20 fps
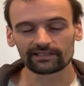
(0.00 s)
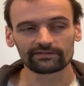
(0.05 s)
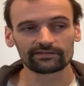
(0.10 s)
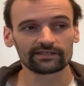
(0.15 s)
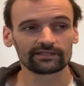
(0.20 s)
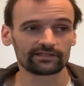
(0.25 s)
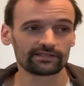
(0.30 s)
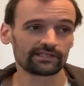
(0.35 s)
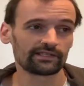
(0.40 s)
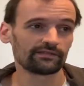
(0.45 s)
if
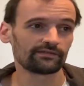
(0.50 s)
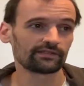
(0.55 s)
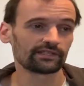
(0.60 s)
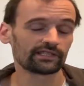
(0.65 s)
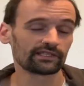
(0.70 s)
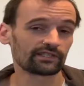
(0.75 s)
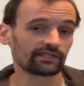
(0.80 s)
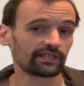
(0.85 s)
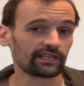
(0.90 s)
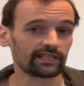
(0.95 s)
there's
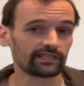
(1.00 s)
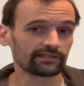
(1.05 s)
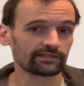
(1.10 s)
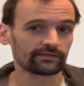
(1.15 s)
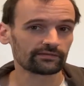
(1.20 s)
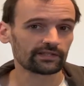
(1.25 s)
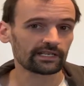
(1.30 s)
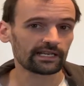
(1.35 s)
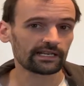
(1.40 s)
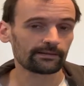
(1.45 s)
even a
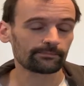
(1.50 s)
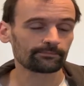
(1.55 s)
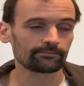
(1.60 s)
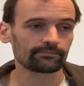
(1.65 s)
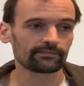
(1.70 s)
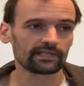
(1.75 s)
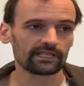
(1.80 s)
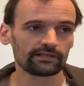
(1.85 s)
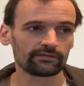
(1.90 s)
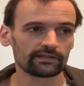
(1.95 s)
chance of that,
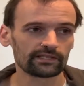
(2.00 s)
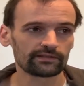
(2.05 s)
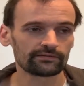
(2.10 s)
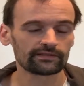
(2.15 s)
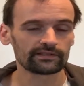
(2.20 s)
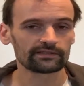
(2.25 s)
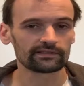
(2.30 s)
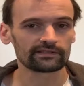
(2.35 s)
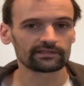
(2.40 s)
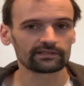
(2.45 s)
even
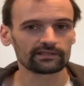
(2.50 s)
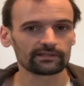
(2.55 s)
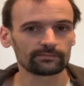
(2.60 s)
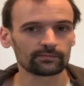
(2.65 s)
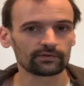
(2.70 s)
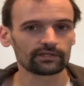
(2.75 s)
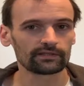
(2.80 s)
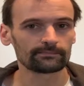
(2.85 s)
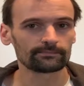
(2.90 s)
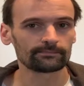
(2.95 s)
if it's a
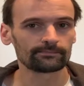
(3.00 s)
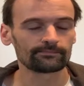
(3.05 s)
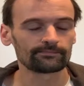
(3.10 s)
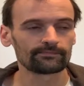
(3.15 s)
slim one.